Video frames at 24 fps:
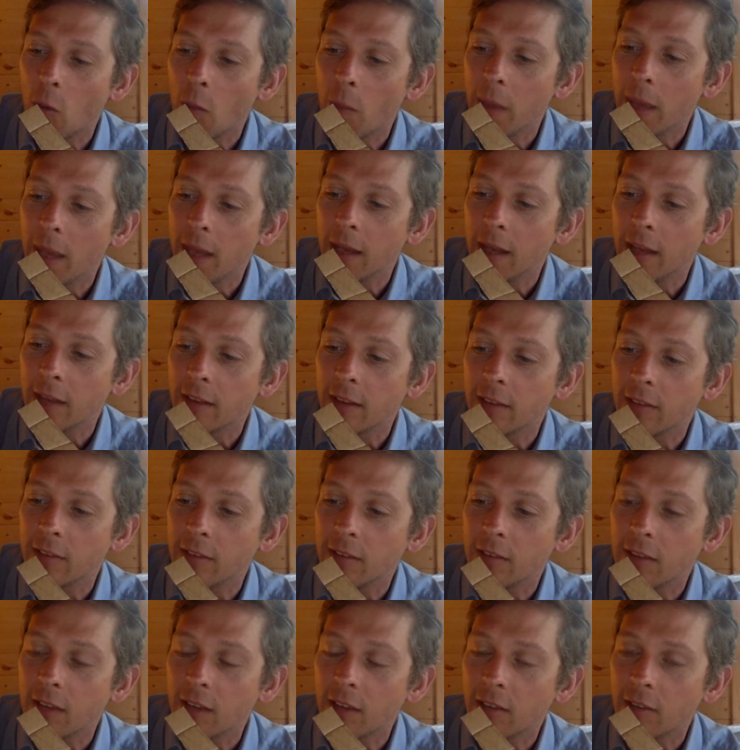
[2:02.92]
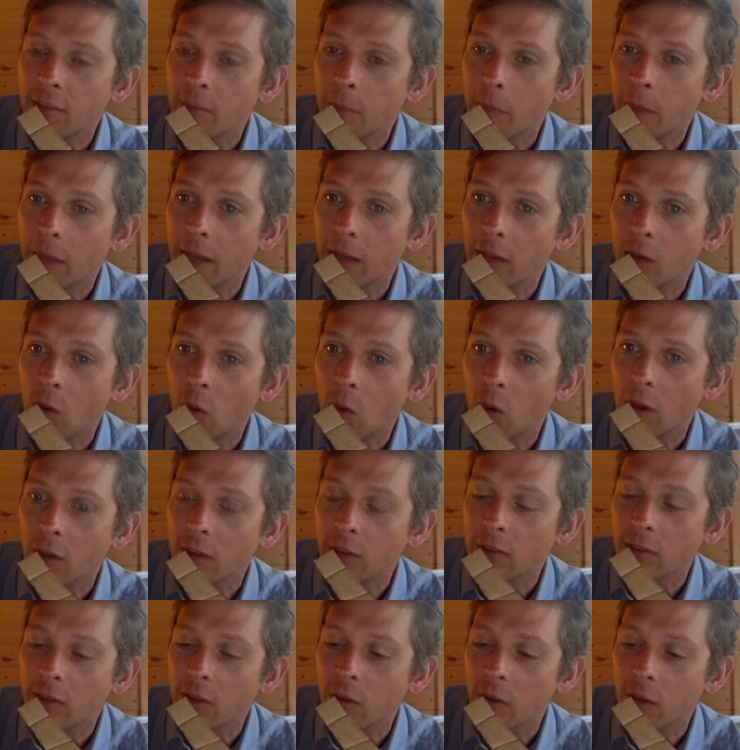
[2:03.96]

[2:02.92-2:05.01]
mean that this doesn't bend quite so